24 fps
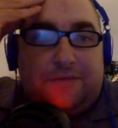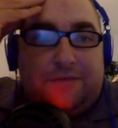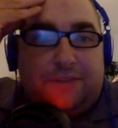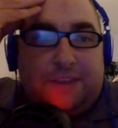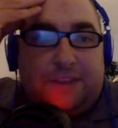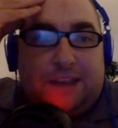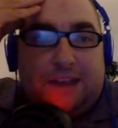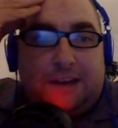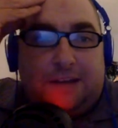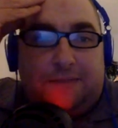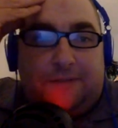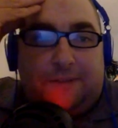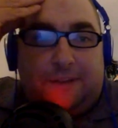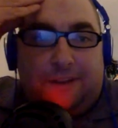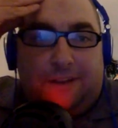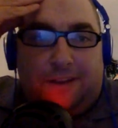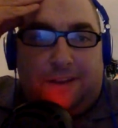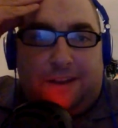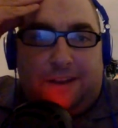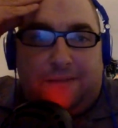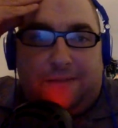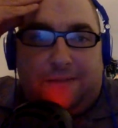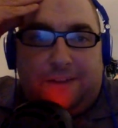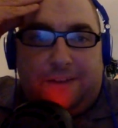And
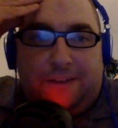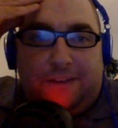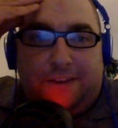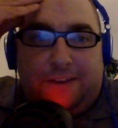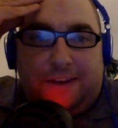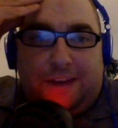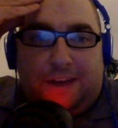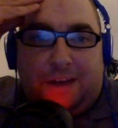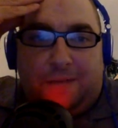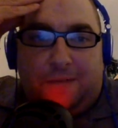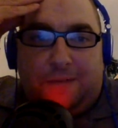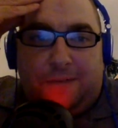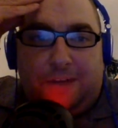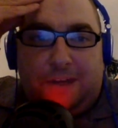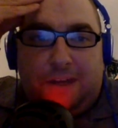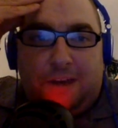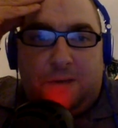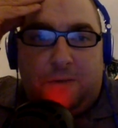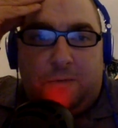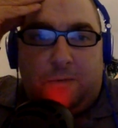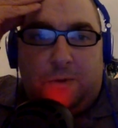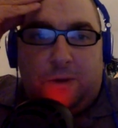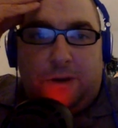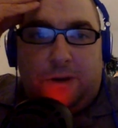Philadelphia
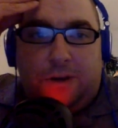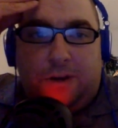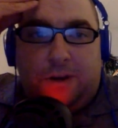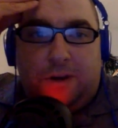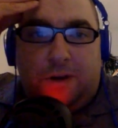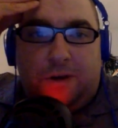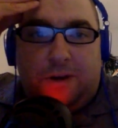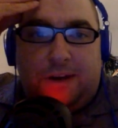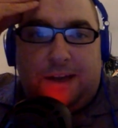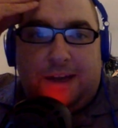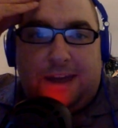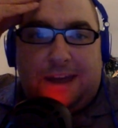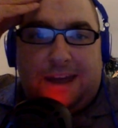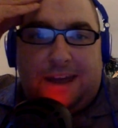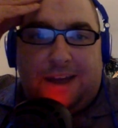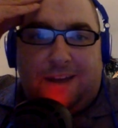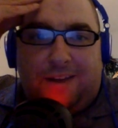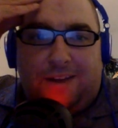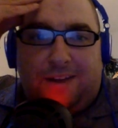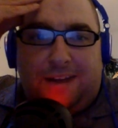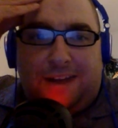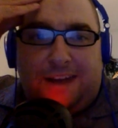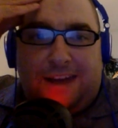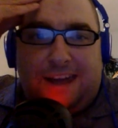would go to
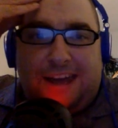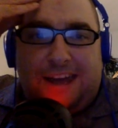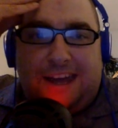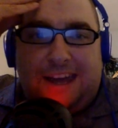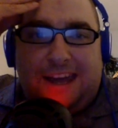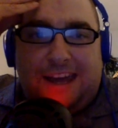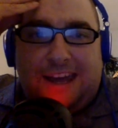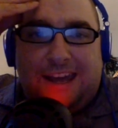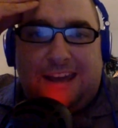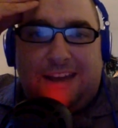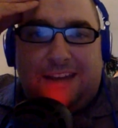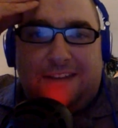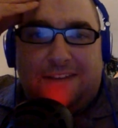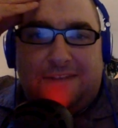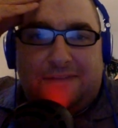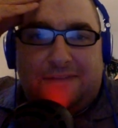LA,